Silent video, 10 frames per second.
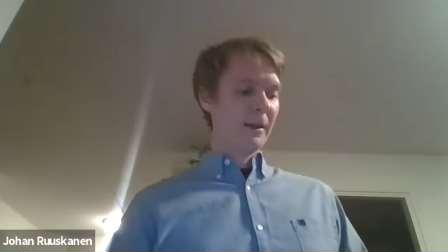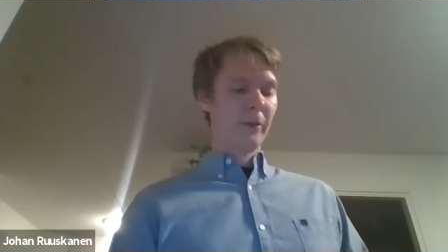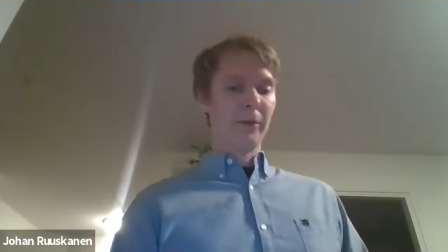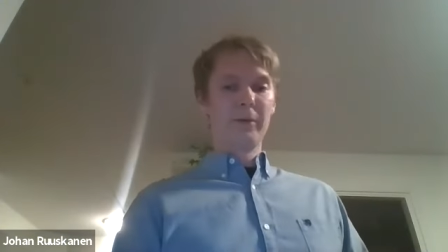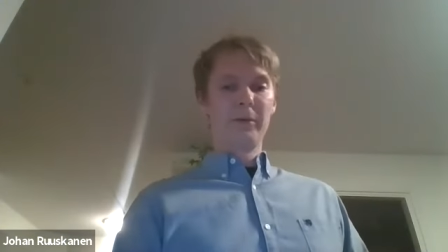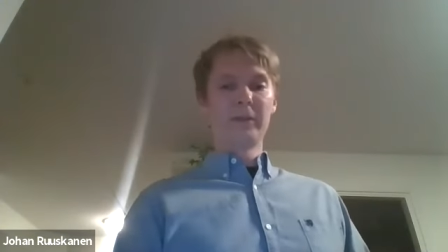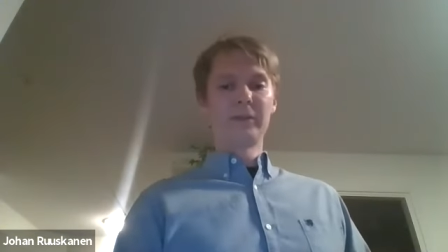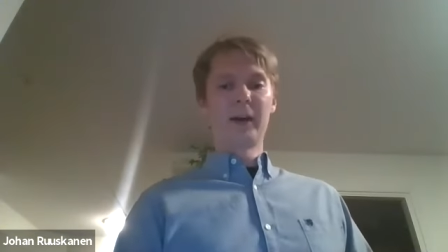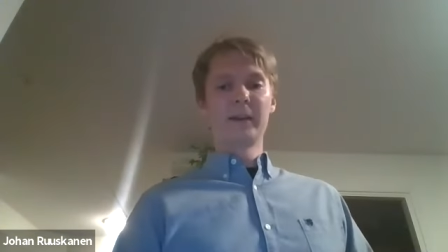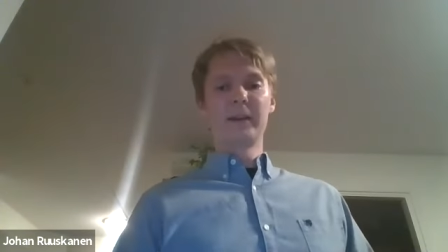So this
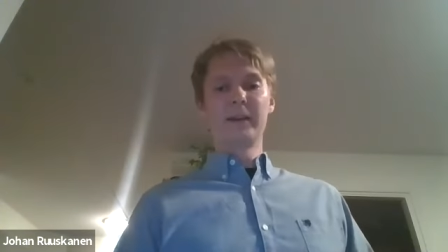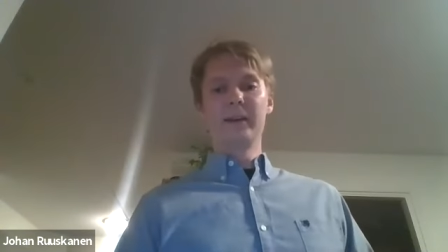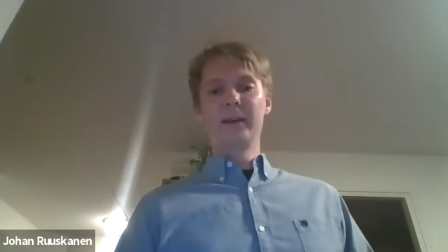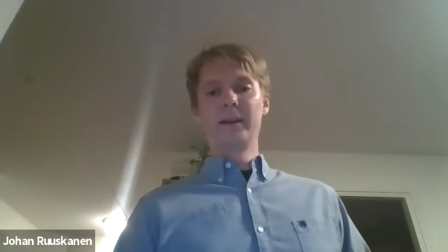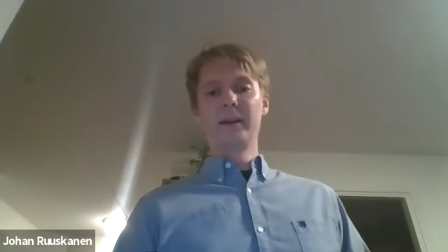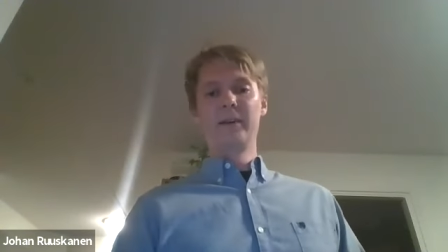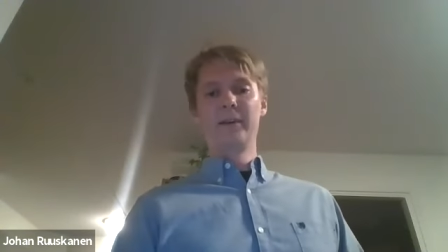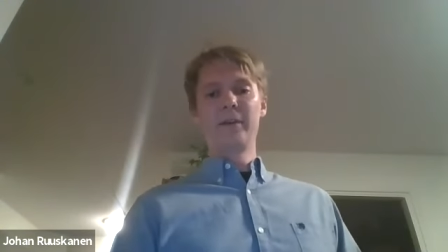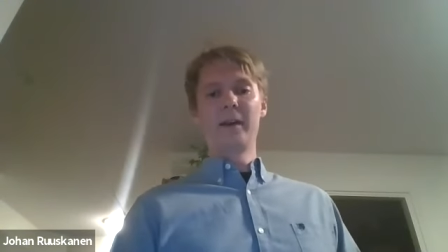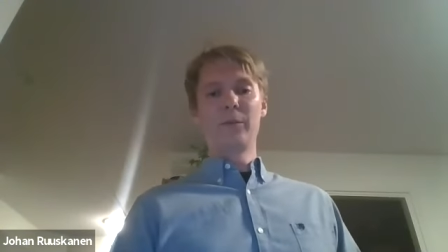done,
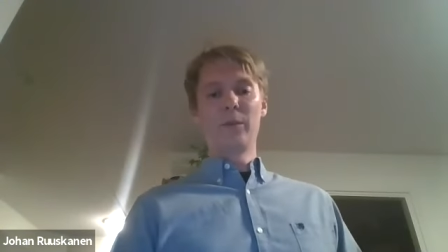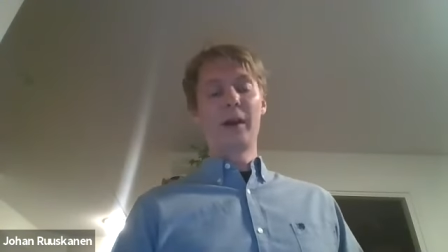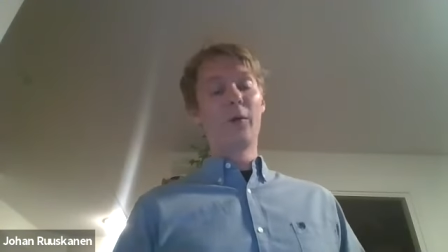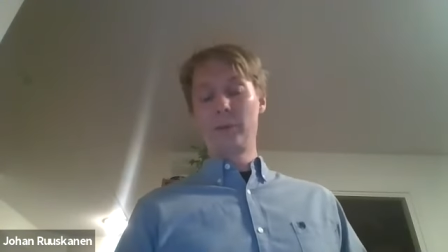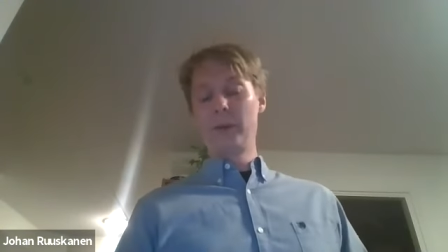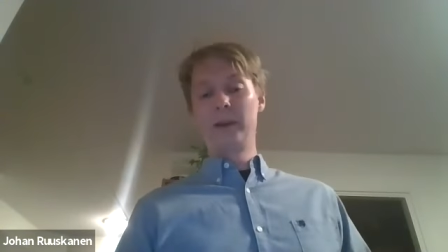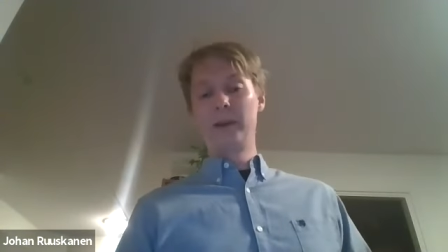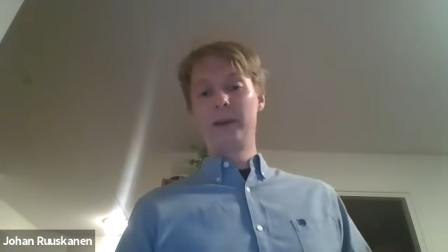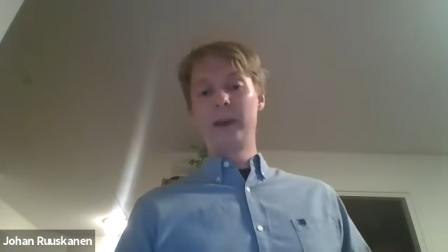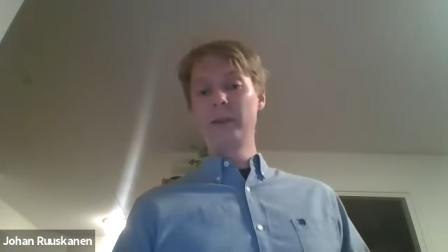
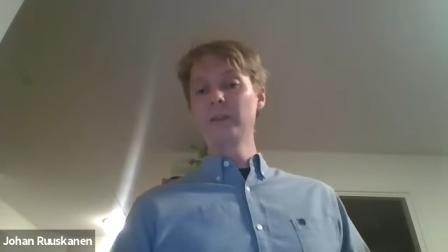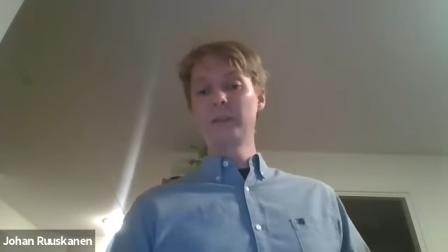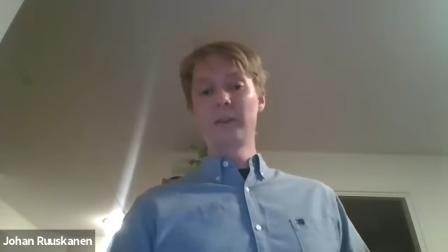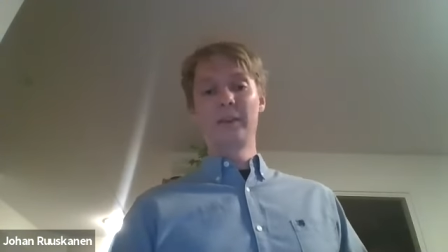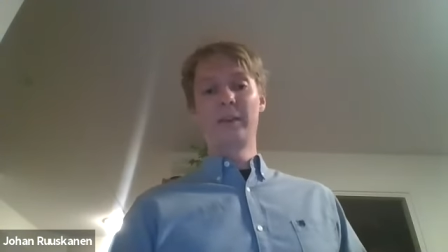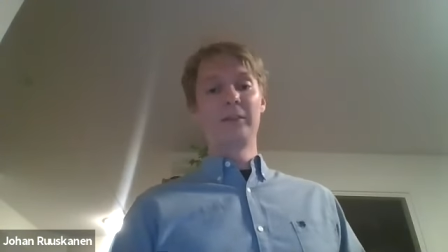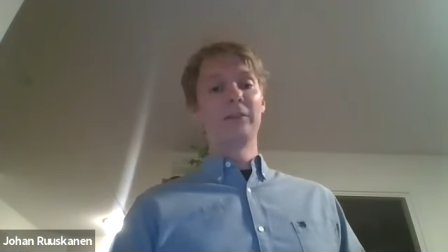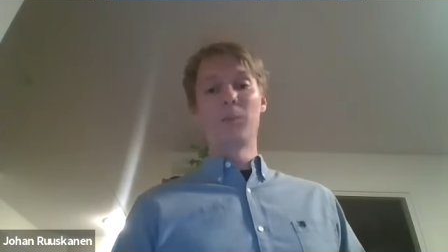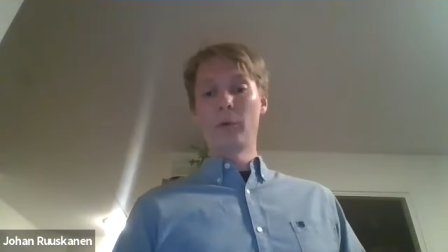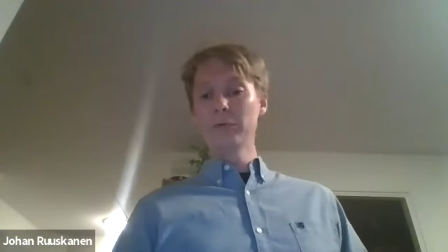we did this, and this
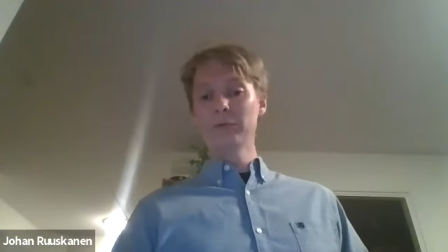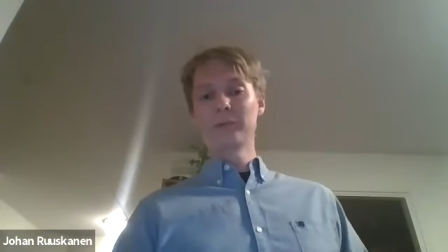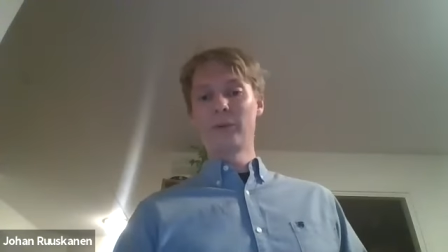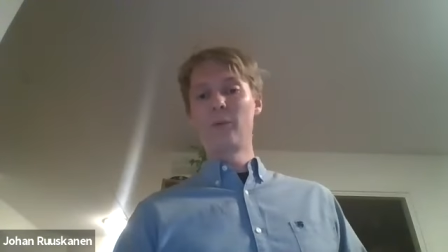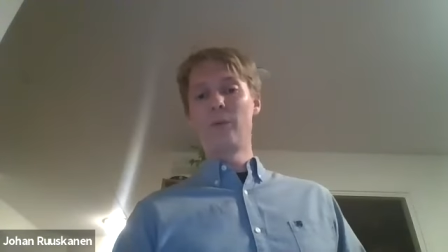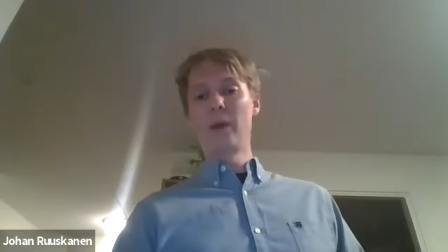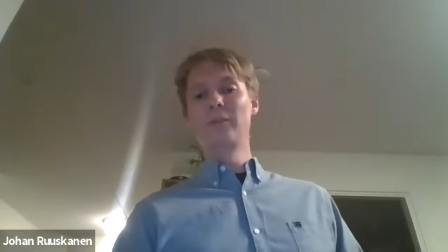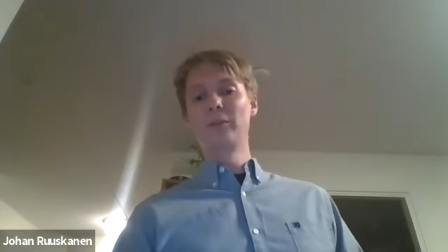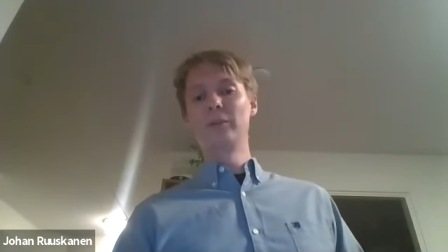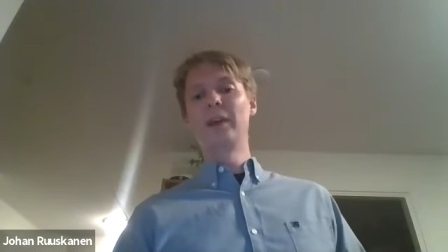is the plot. So we have
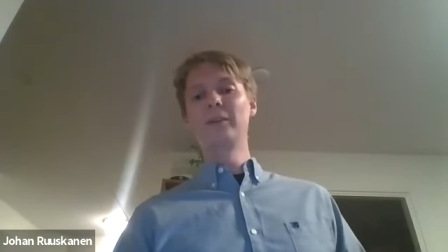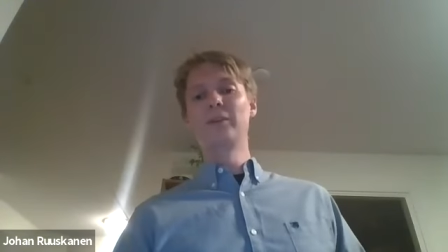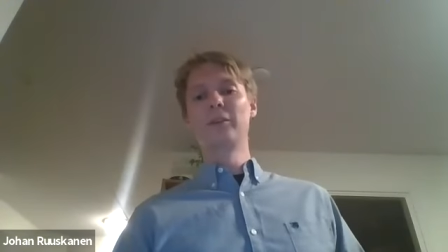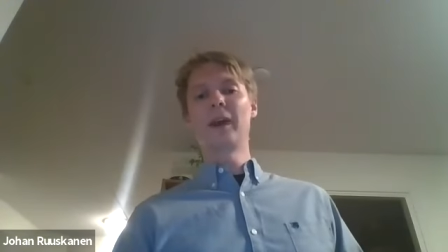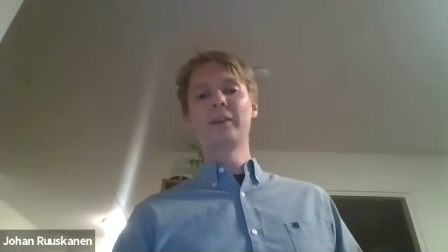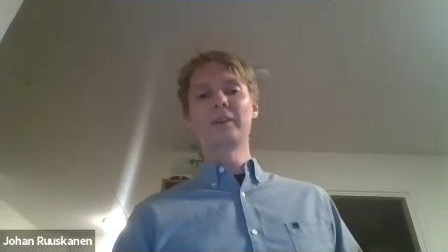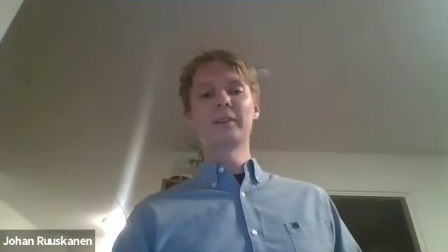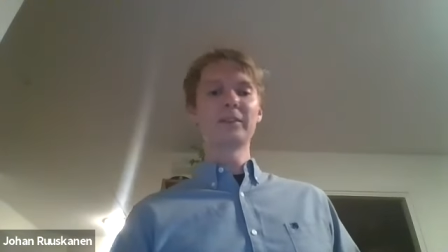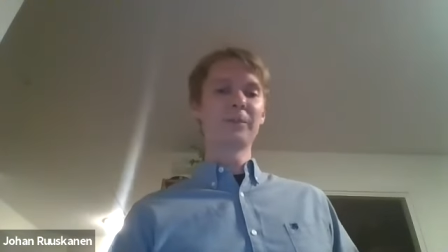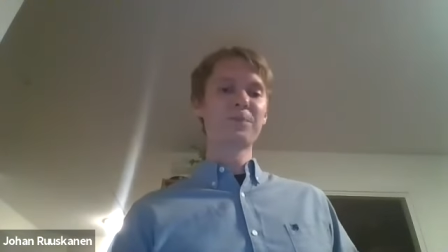the utilization on the
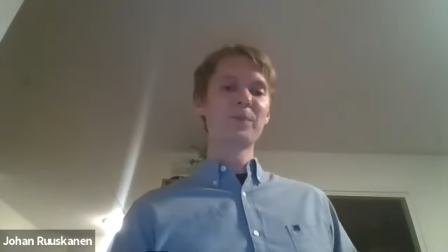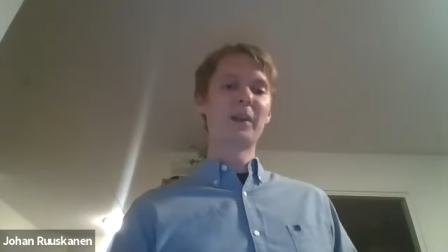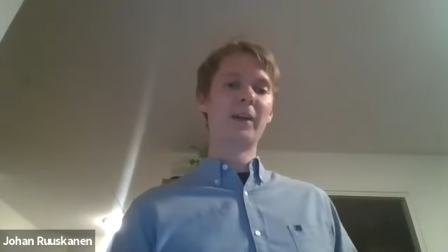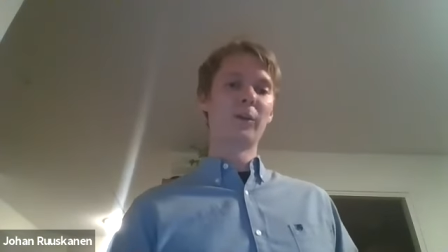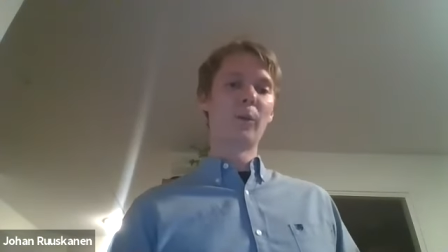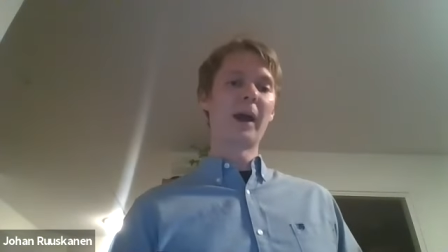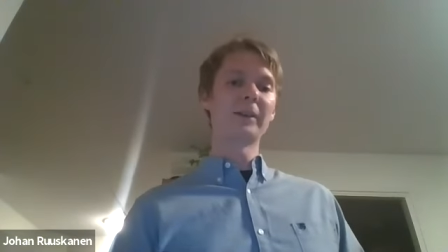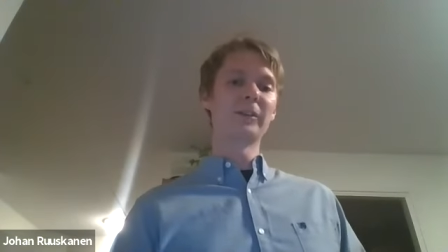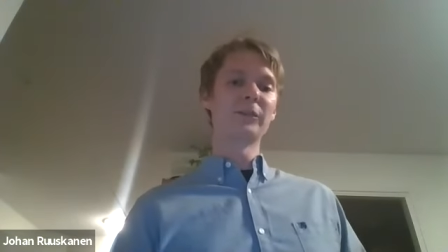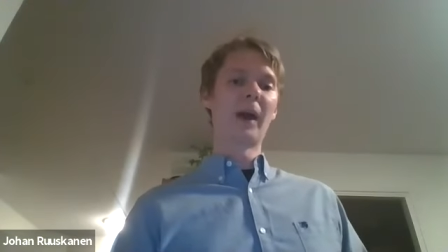x-axis, and on the
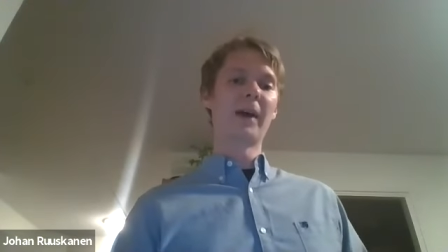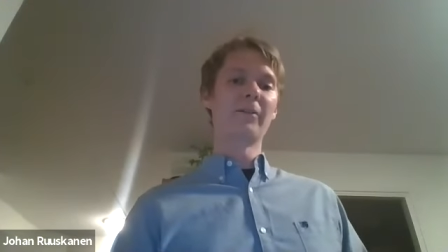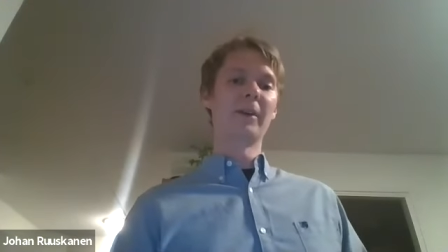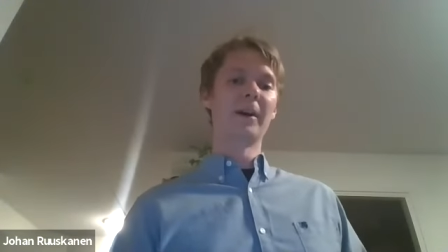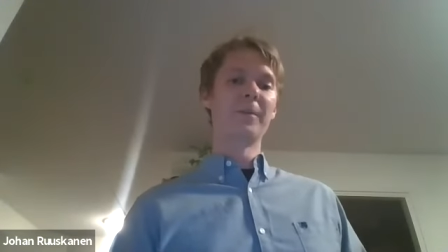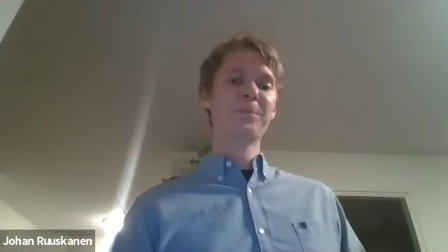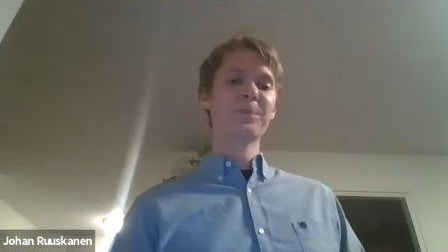y-axis we have the